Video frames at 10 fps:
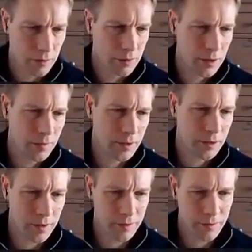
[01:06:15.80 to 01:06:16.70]
Yep, there's no
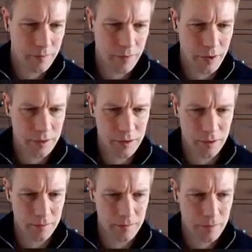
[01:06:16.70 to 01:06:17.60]
asRef. Fine.
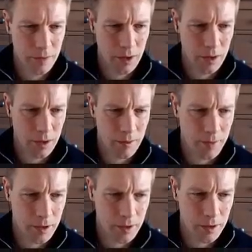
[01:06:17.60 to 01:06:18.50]
So
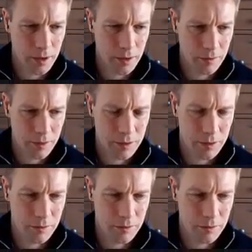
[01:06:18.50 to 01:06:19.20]
in order to,